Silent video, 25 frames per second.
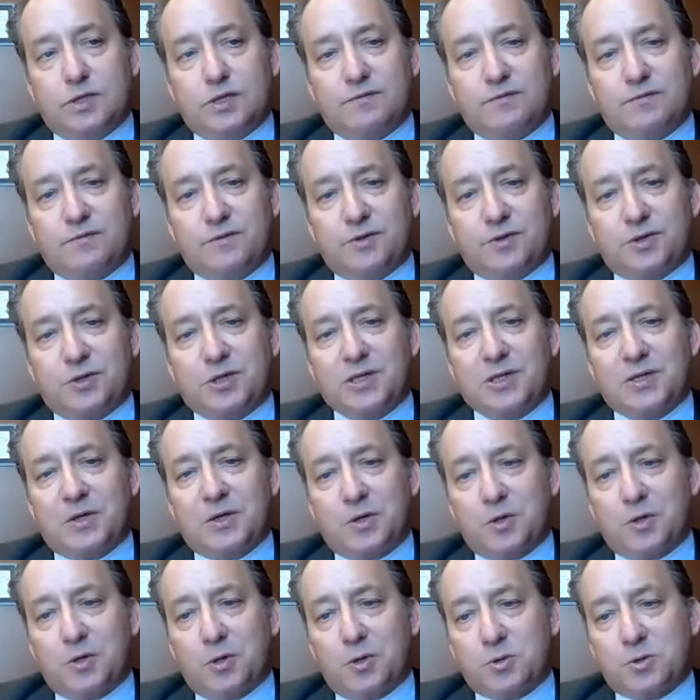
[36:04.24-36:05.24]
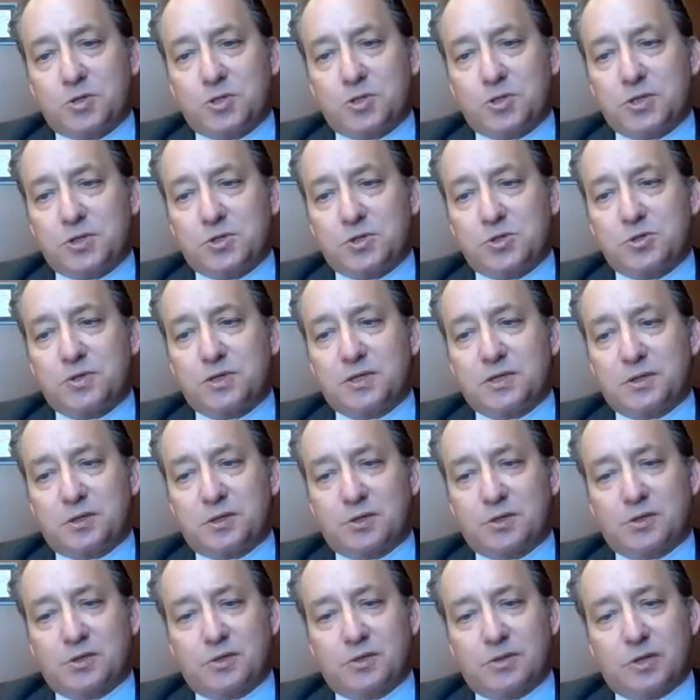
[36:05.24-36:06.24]
if you're clear on those things, you
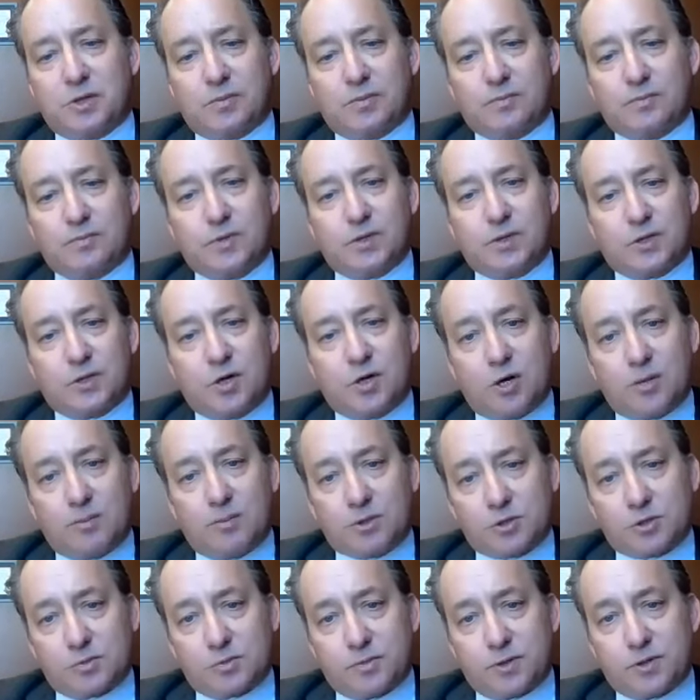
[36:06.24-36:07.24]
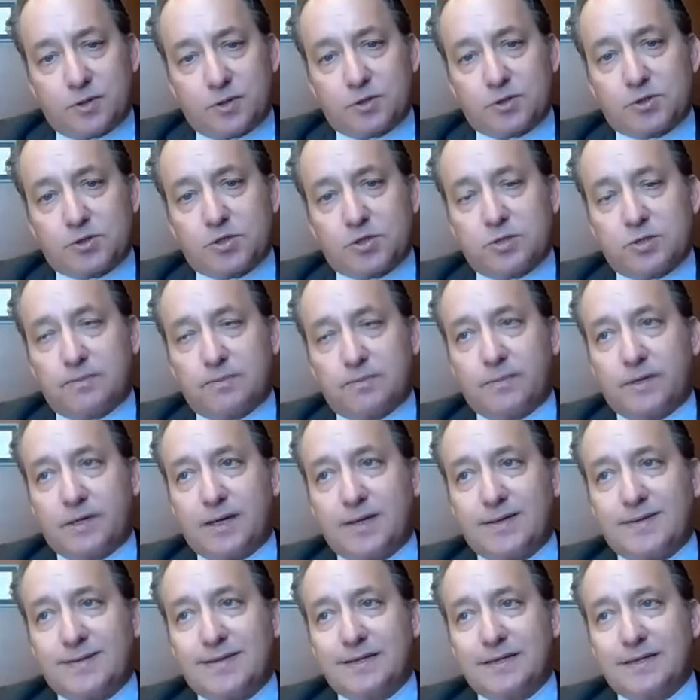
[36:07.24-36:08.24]
can accomplish a partnership.
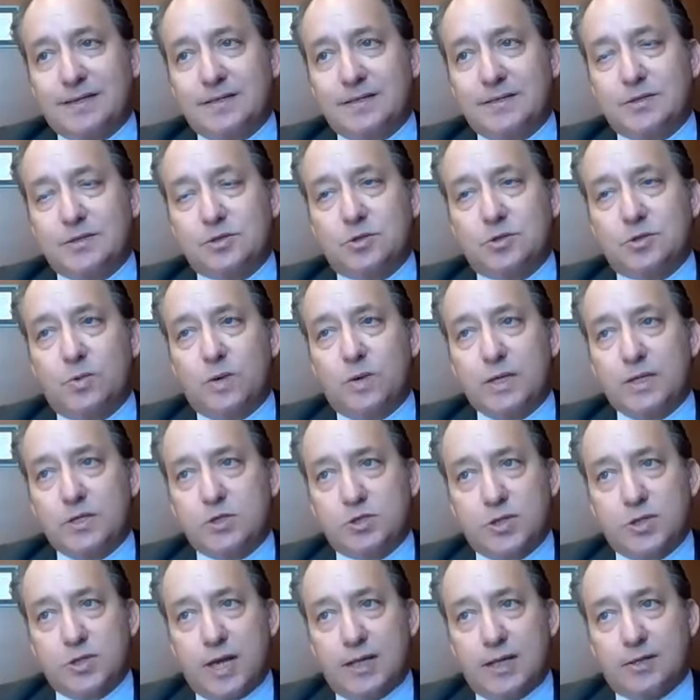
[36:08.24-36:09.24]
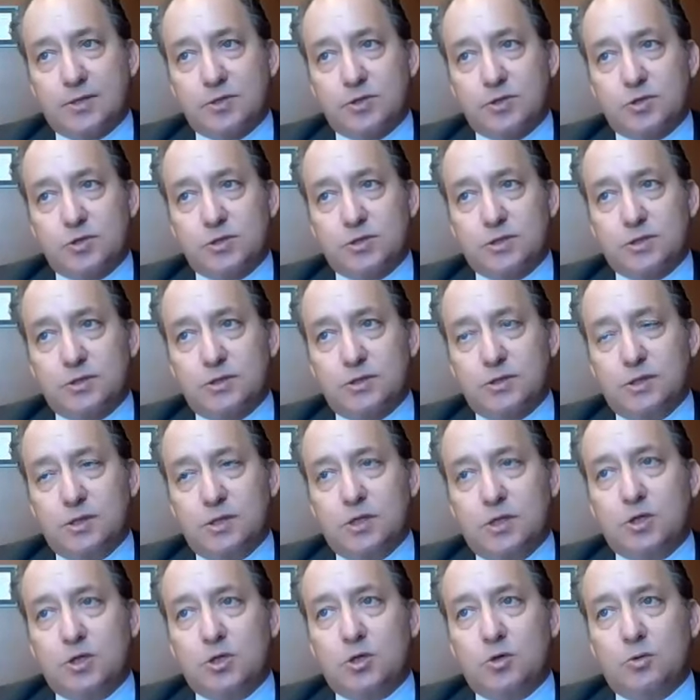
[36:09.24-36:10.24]
But I think it is quite challenging.
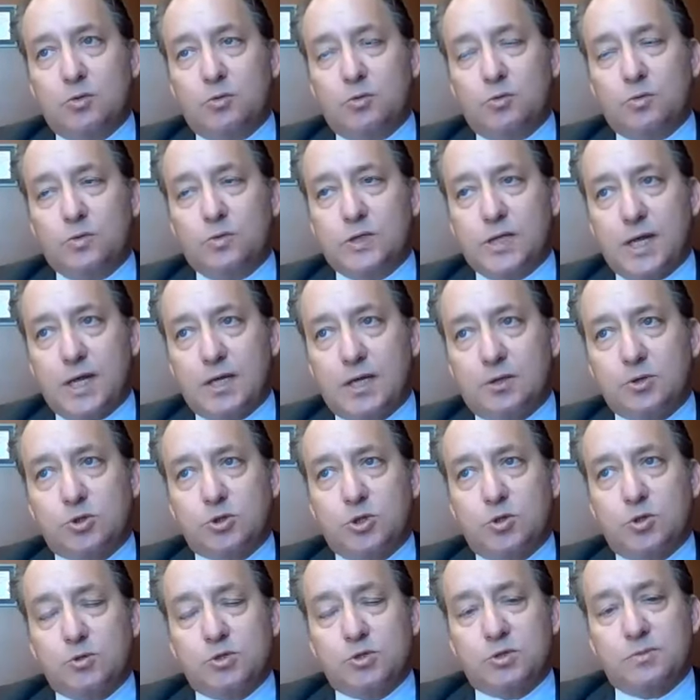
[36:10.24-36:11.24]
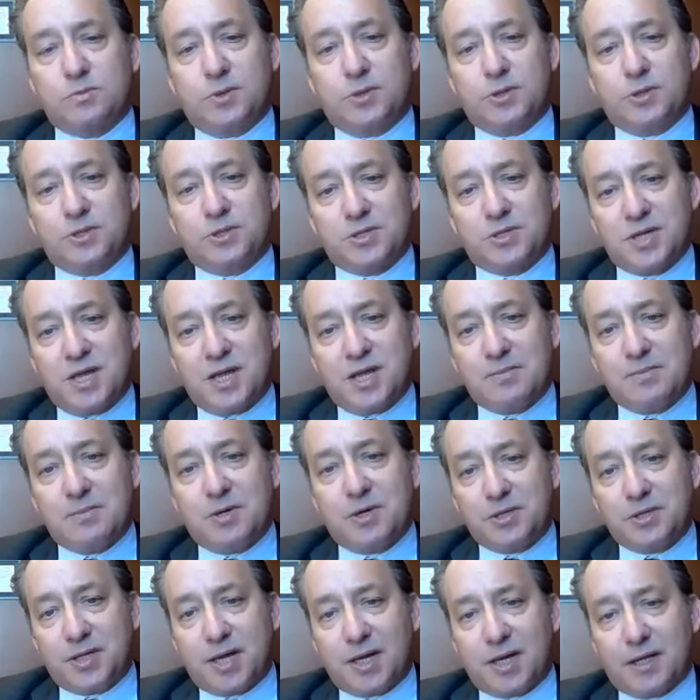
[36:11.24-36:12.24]
Yale chose to put its
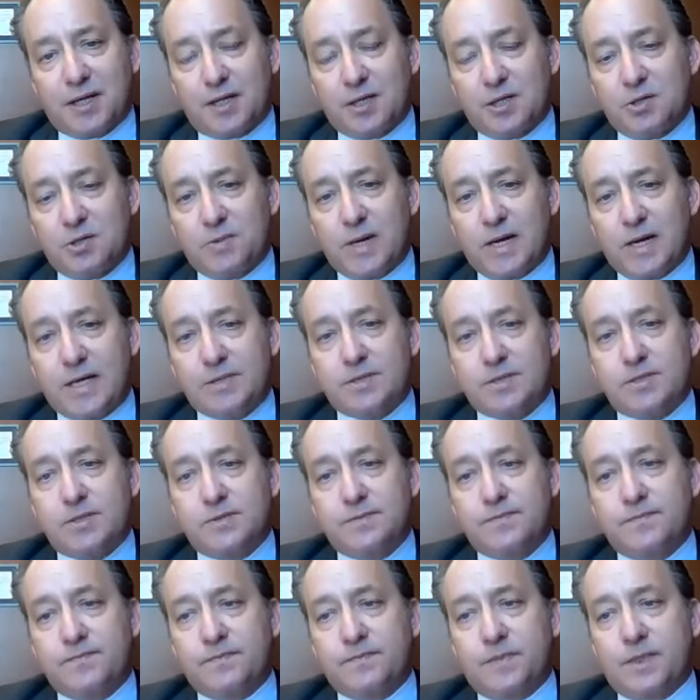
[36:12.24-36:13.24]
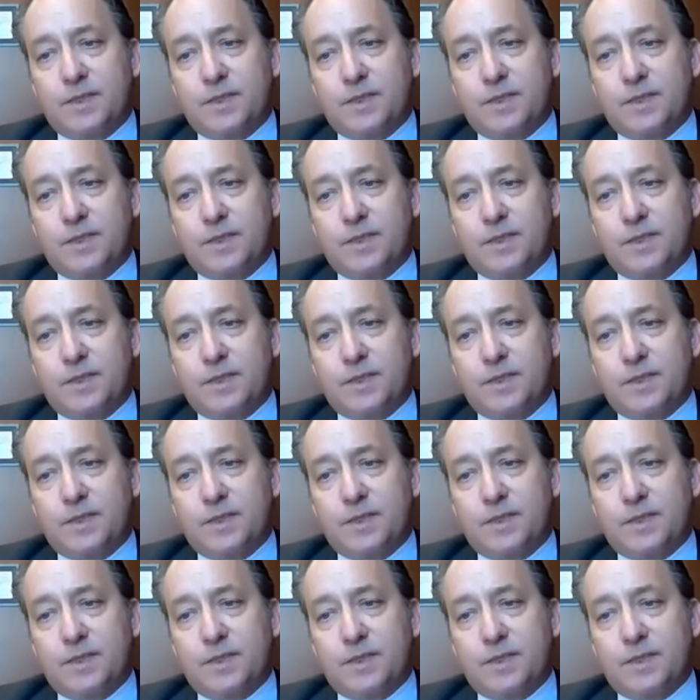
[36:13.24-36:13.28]
name on Yale-NUS,